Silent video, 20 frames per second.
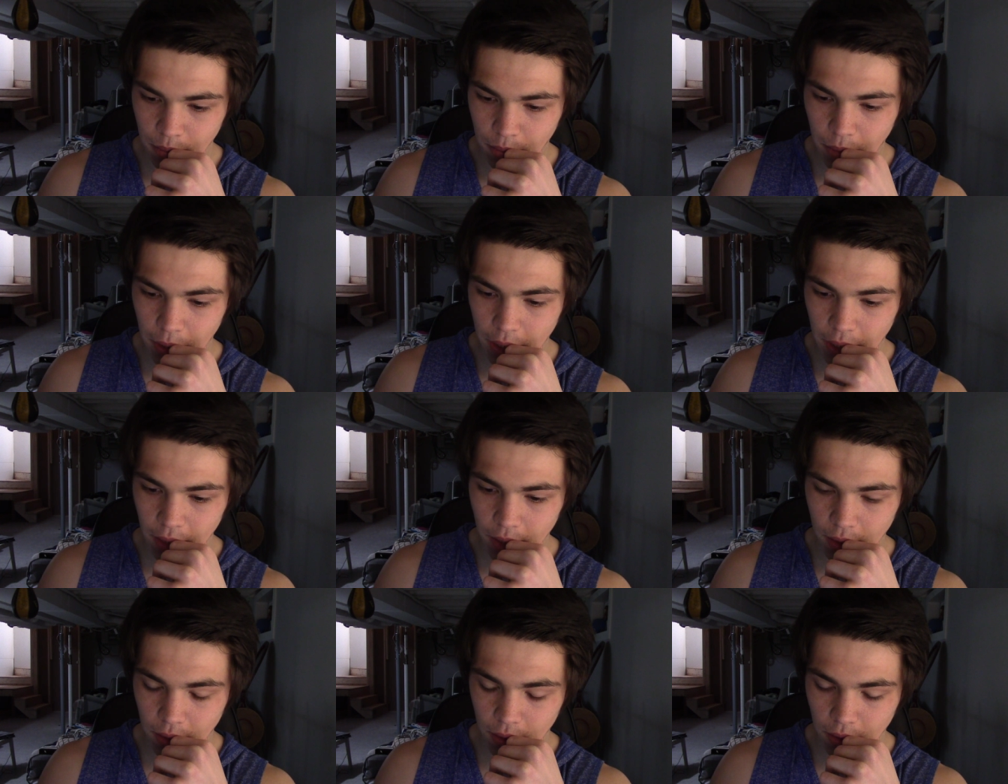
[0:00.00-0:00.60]

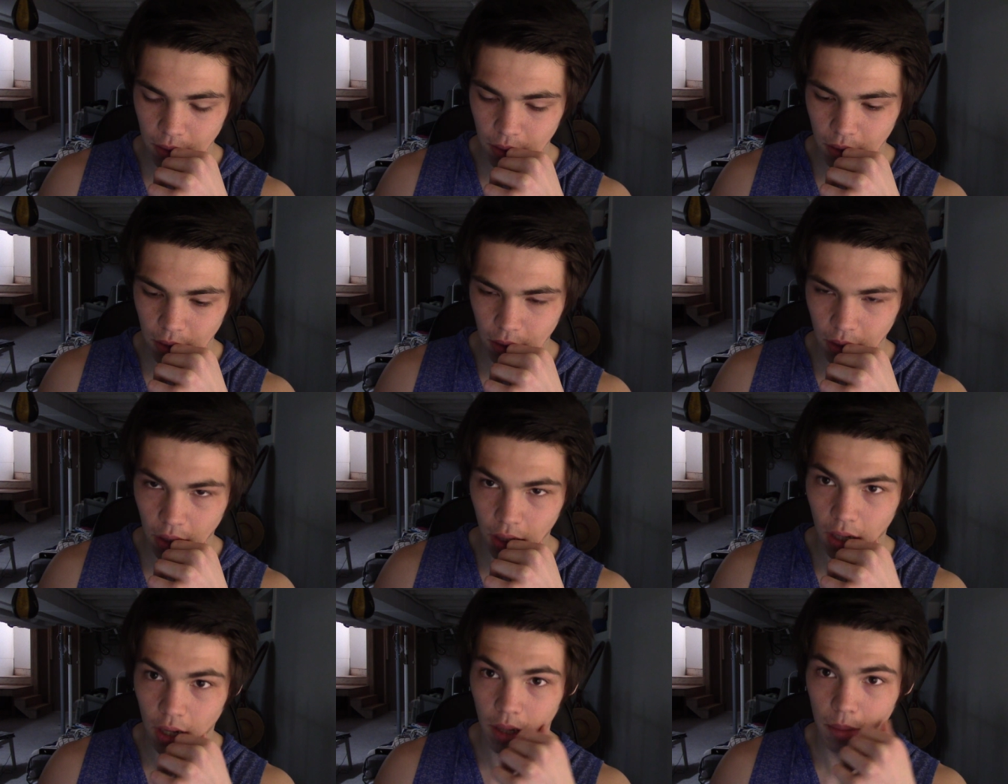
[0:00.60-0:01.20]
but
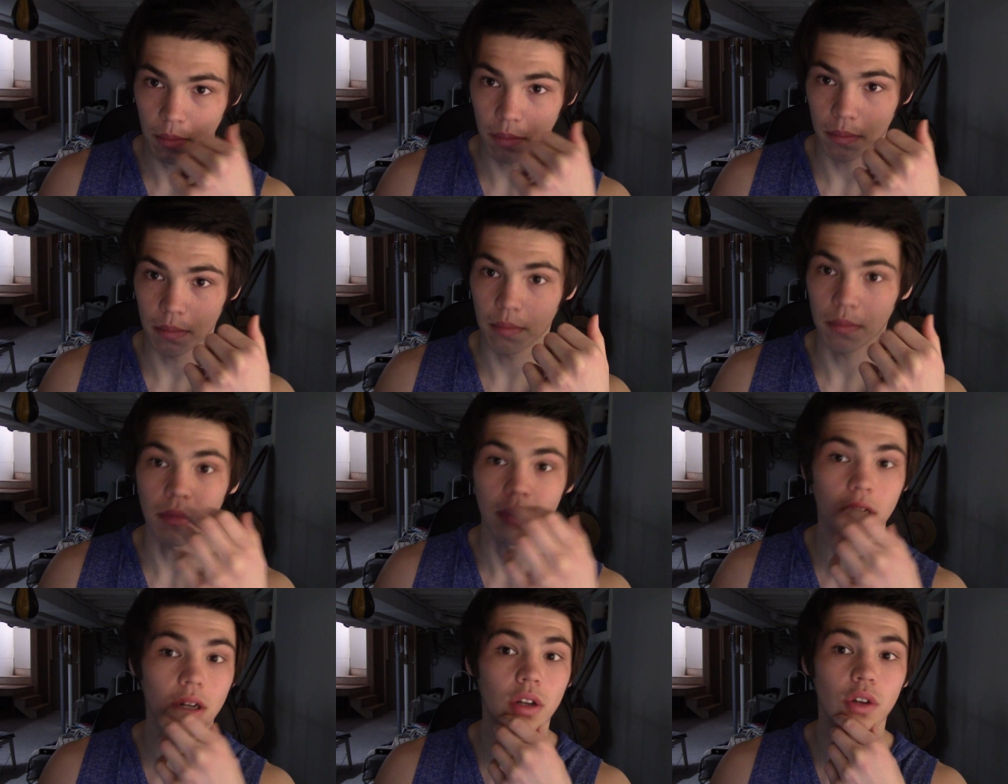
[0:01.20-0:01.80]

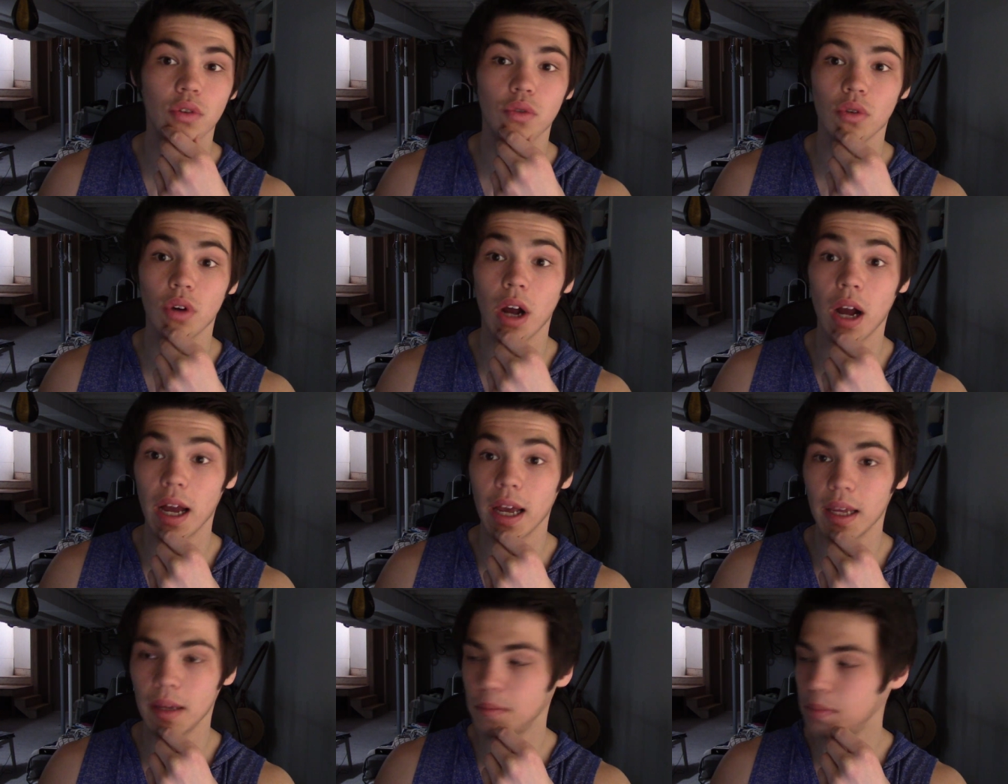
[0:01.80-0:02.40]
I'm gonna
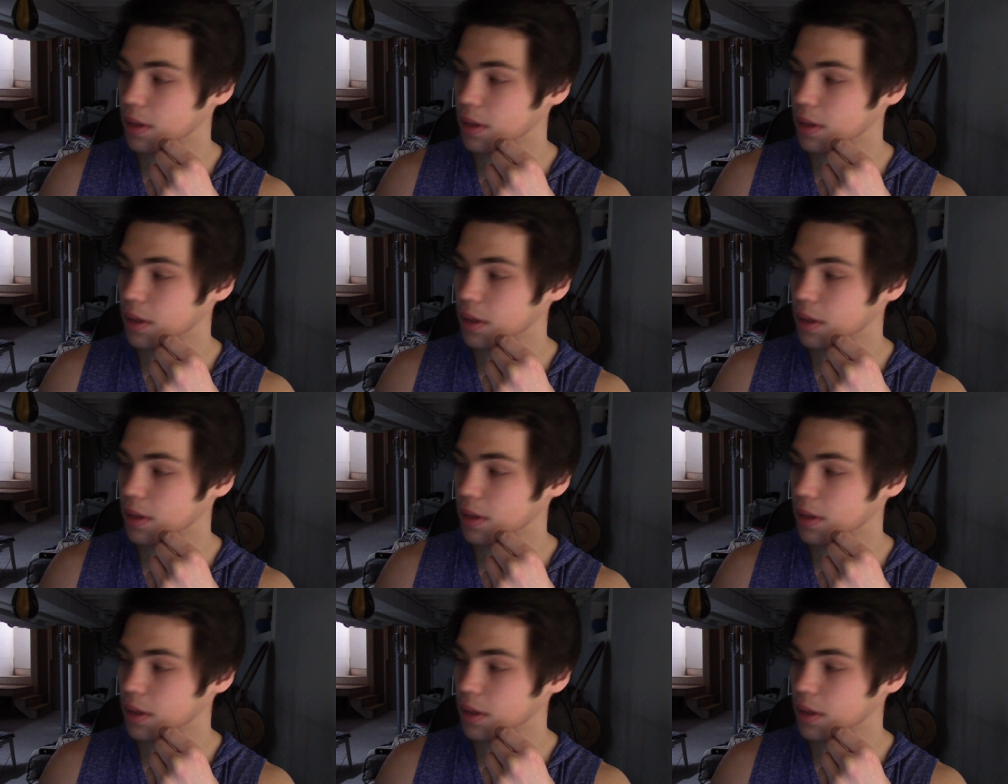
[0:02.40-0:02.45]
try